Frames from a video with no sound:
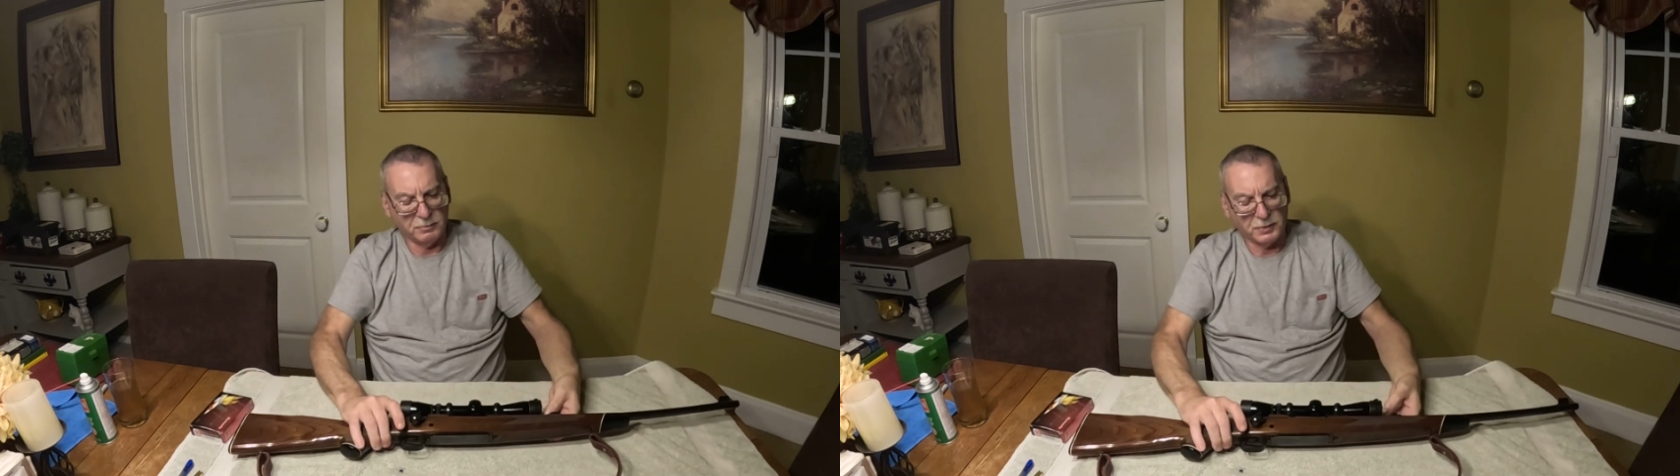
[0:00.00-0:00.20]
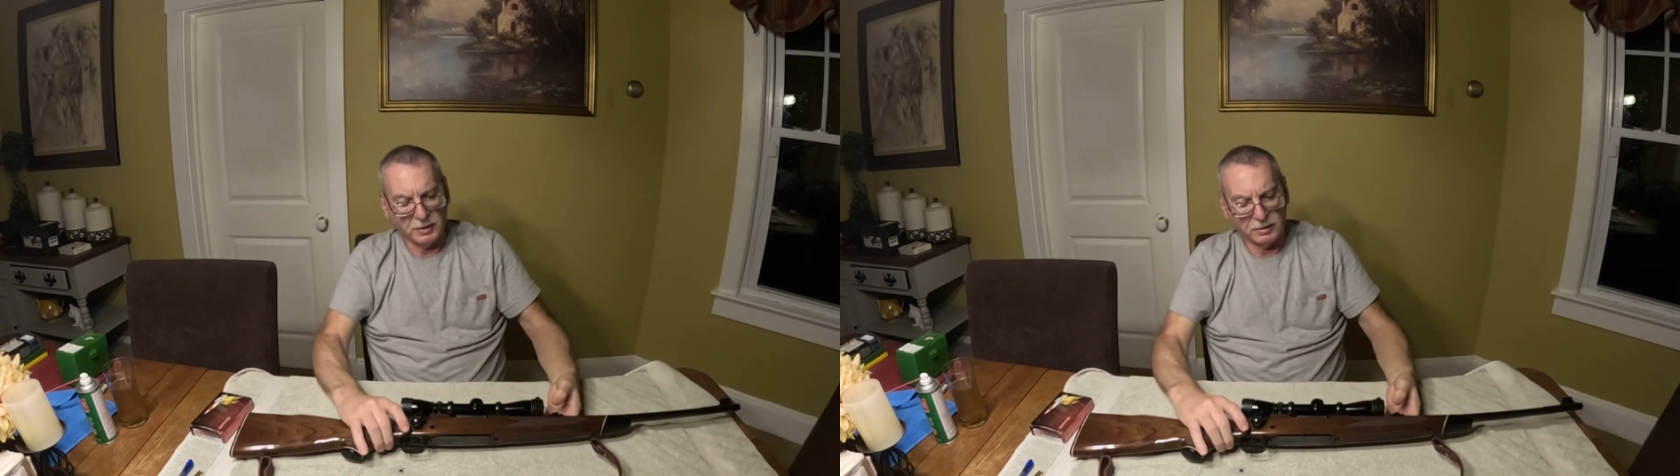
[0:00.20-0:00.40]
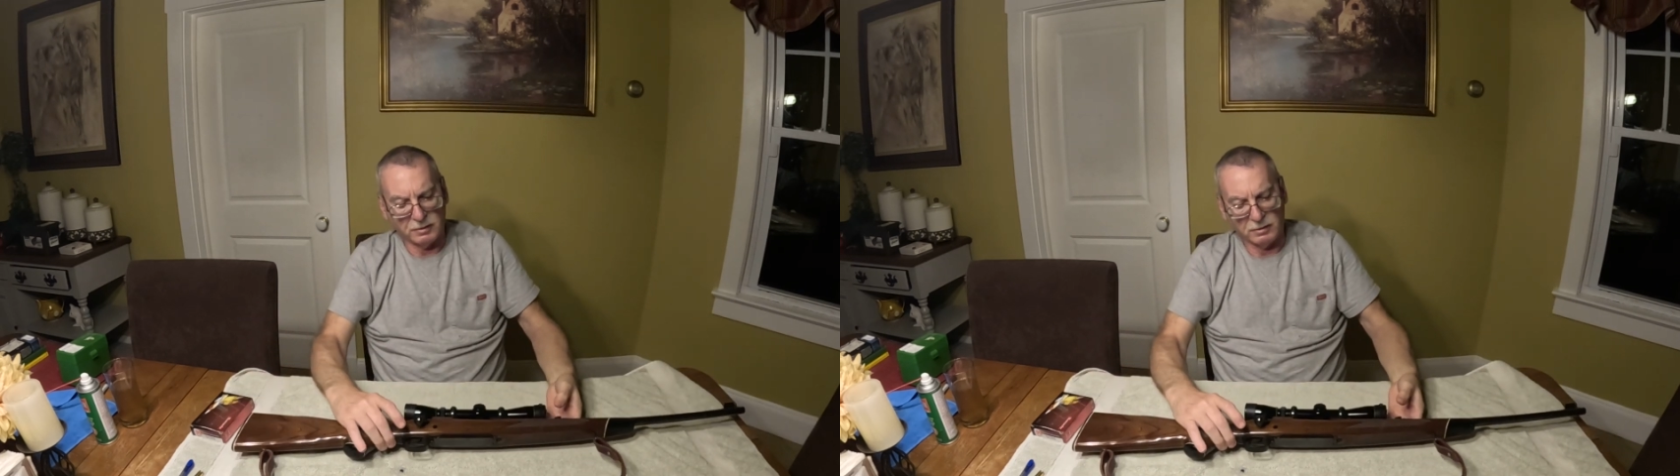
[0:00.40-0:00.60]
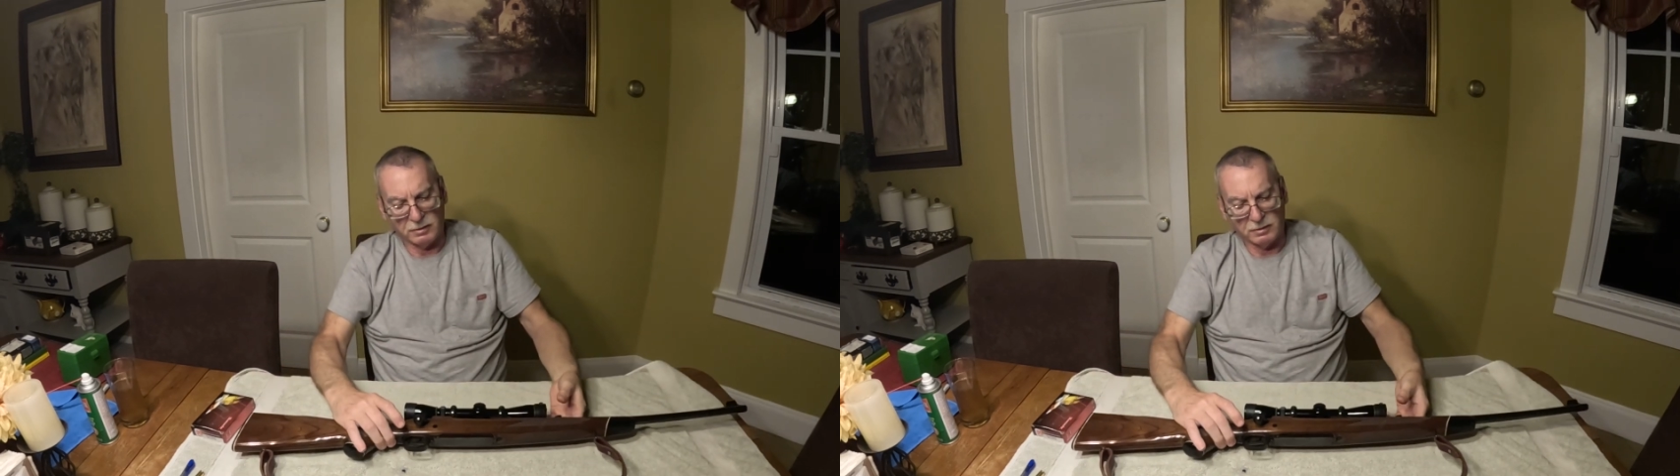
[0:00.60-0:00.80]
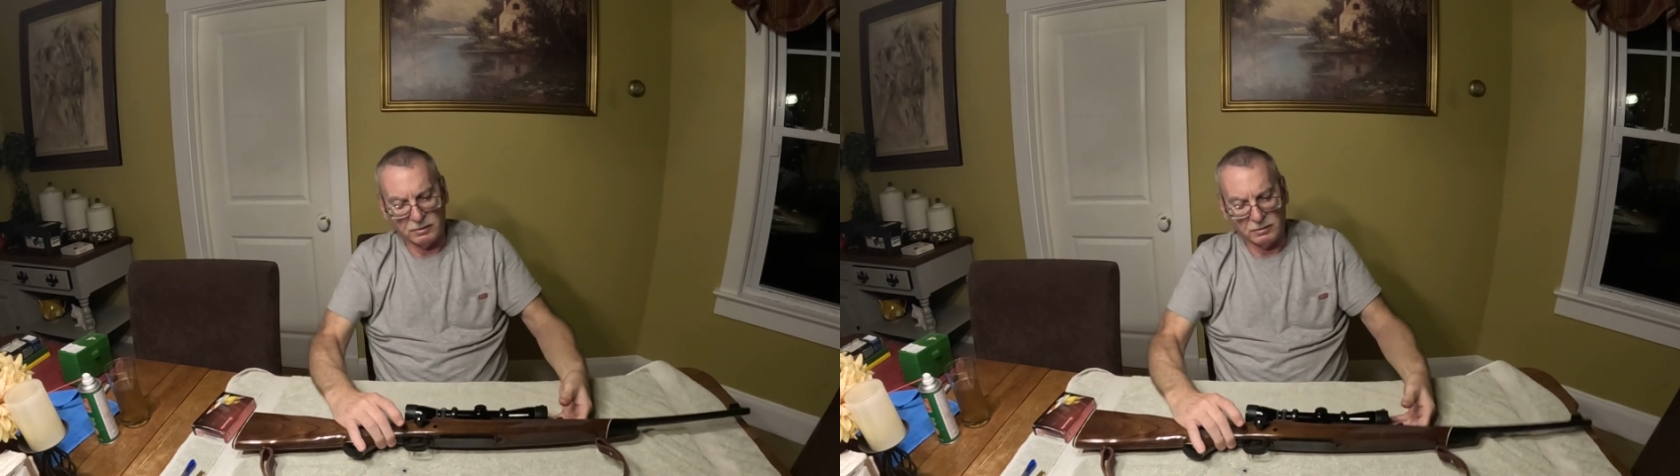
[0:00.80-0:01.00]
but
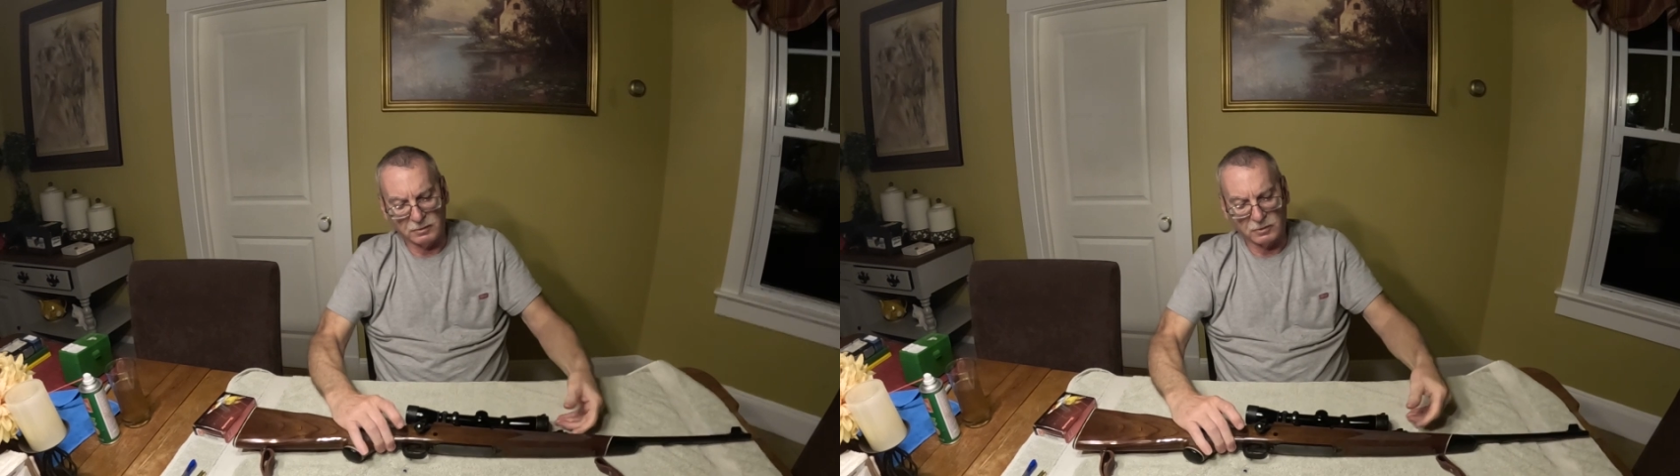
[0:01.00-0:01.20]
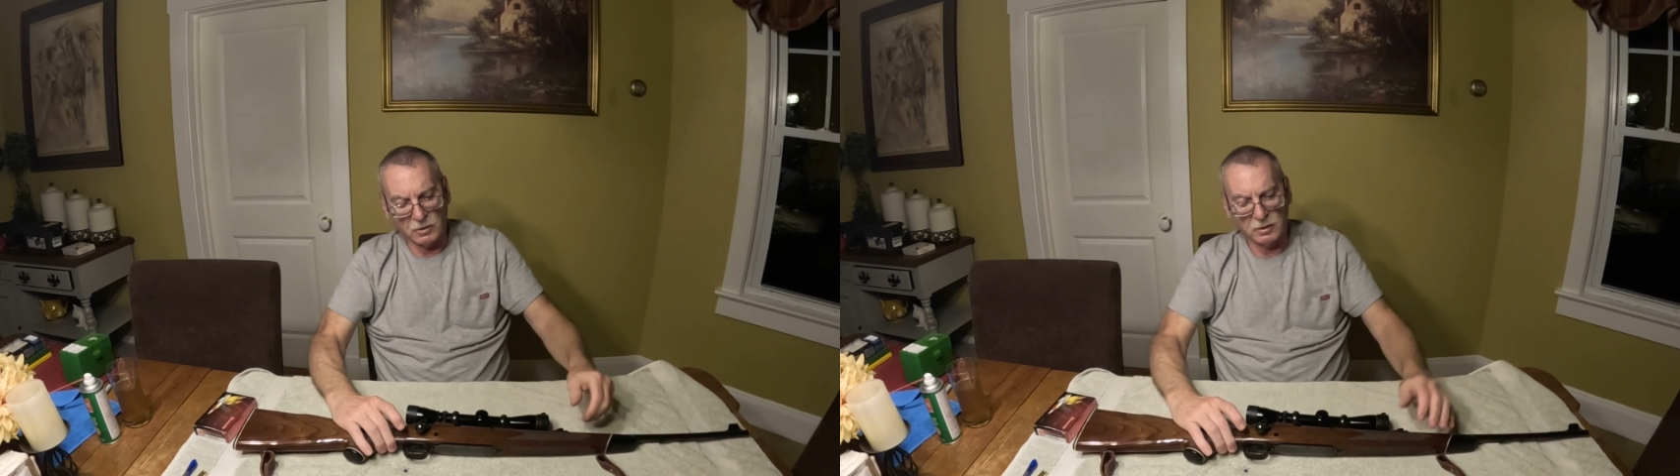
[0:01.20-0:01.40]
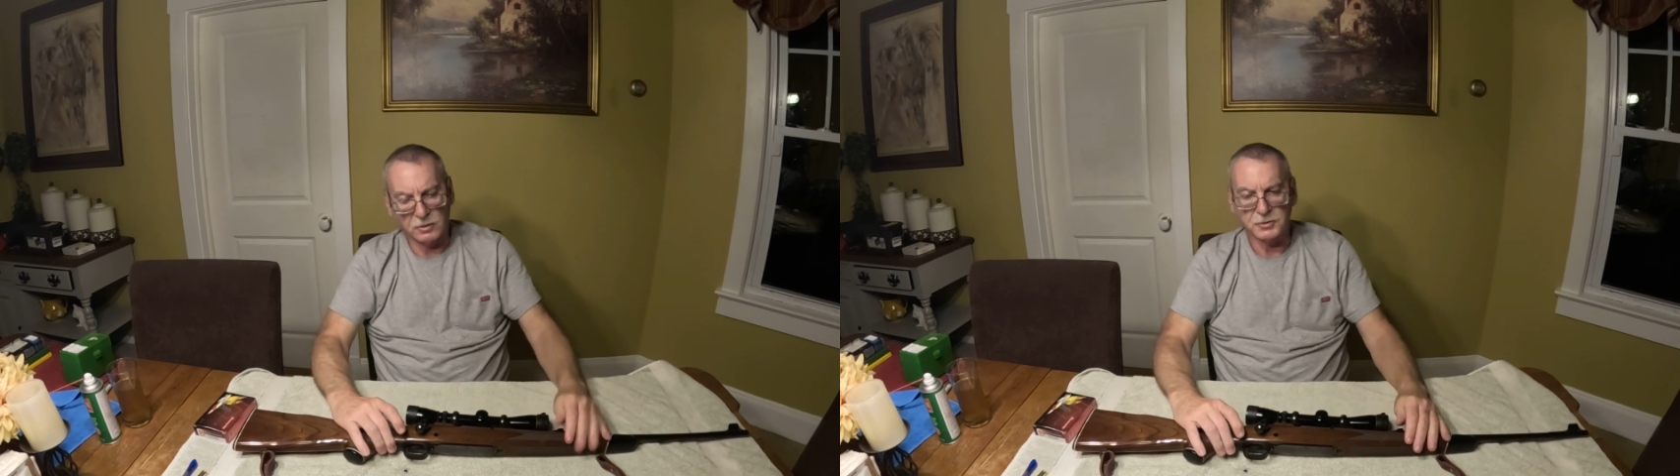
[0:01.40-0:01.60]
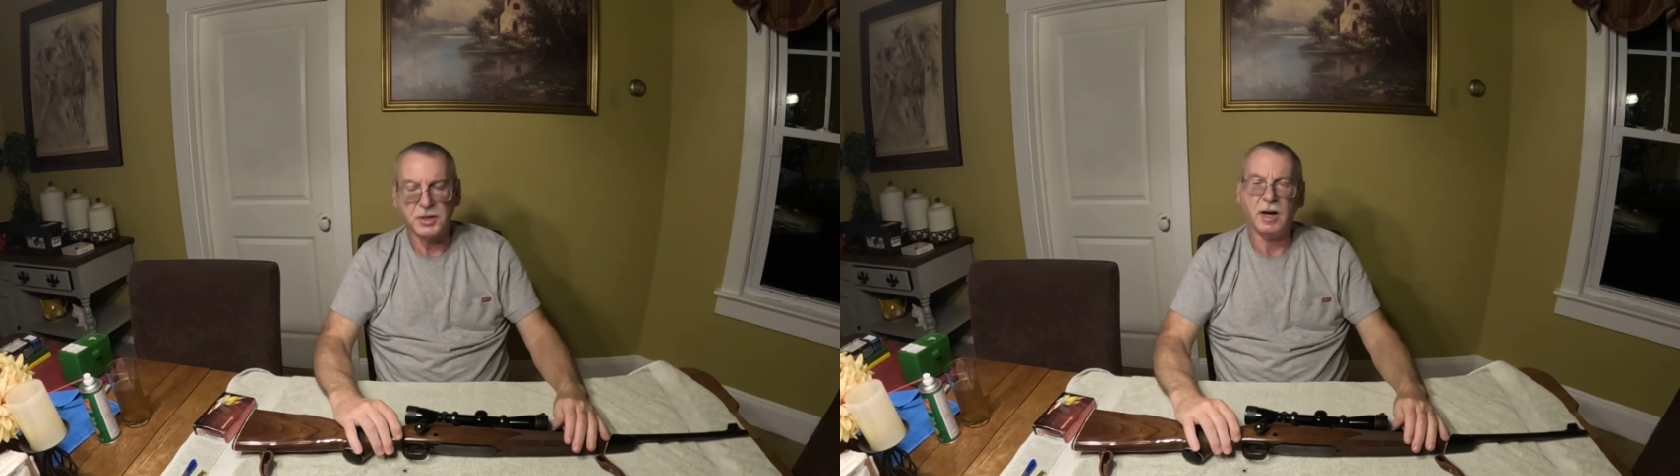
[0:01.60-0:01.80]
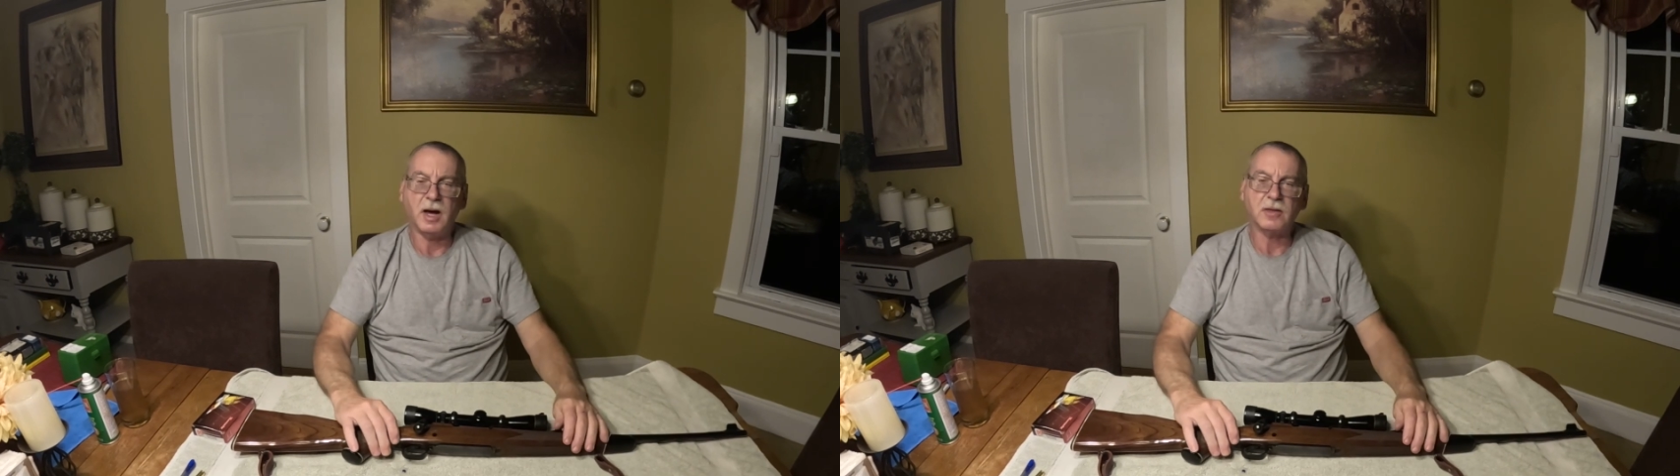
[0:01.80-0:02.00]
Carlos
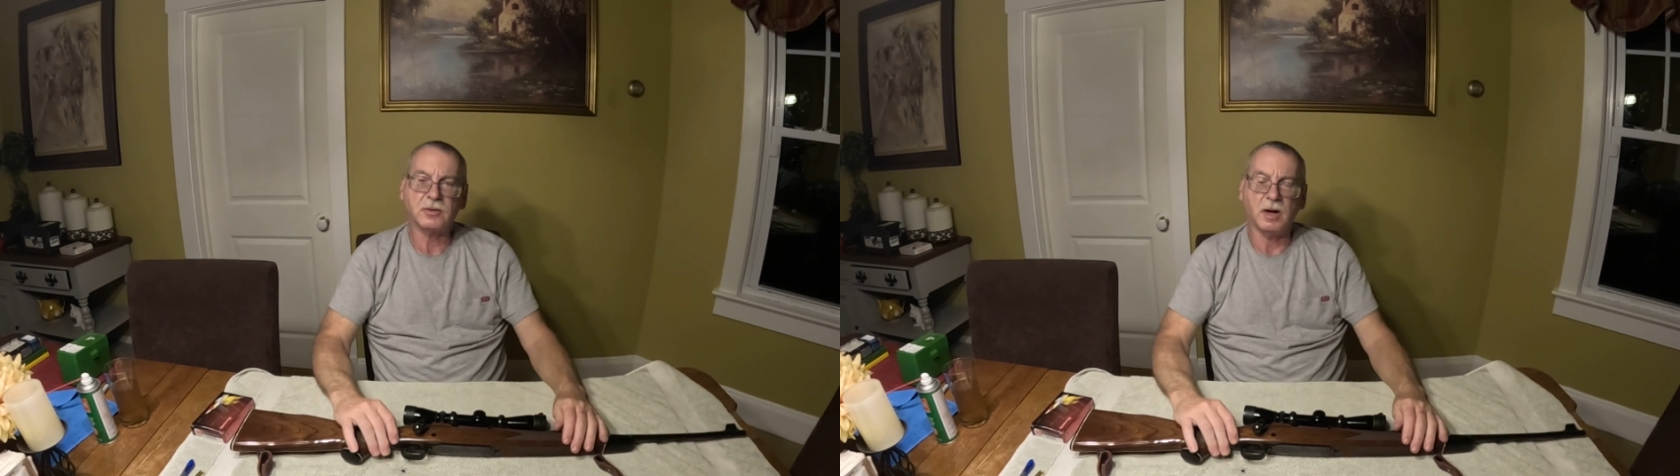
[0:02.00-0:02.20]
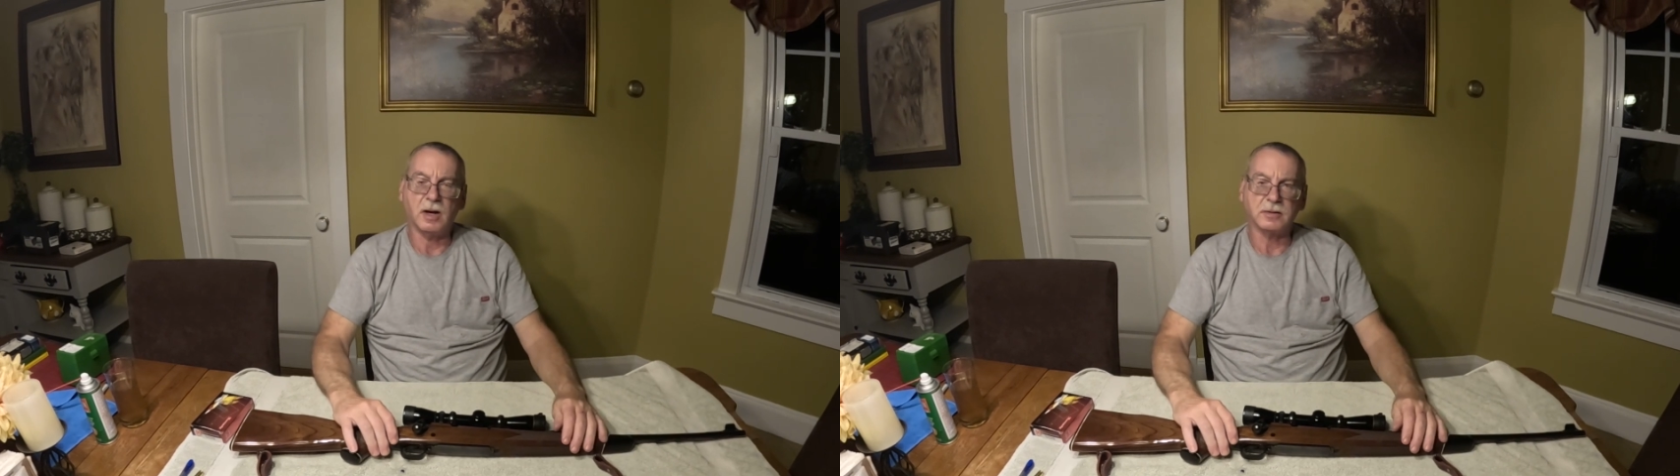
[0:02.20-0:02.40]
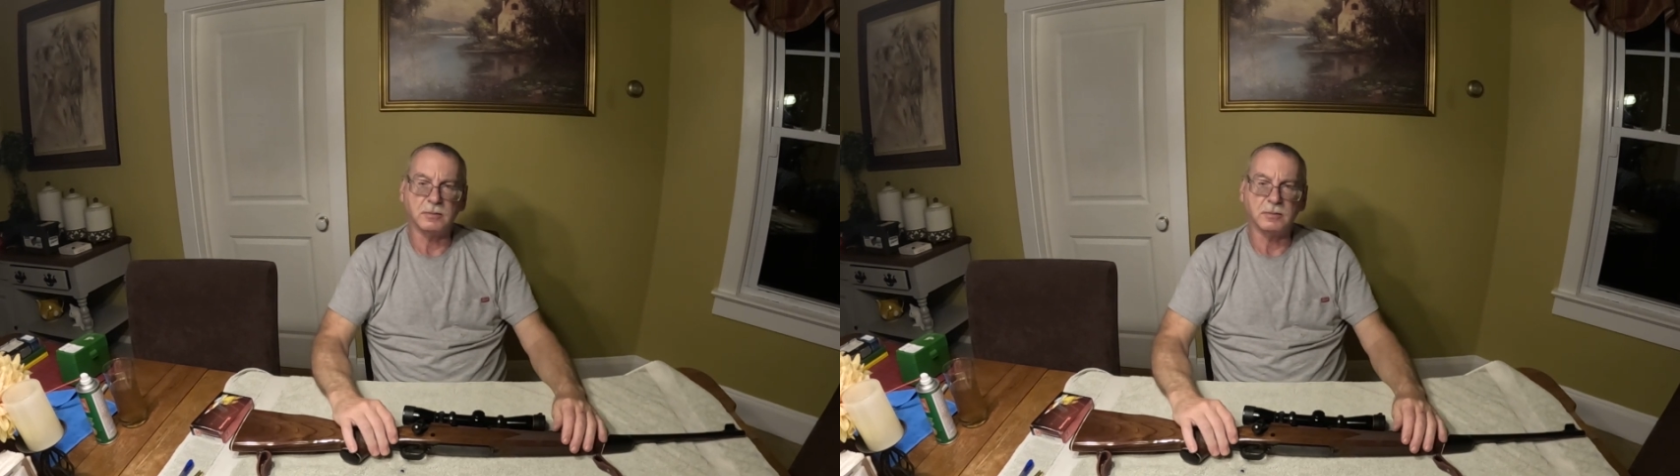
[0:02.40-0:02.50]
Hathcock,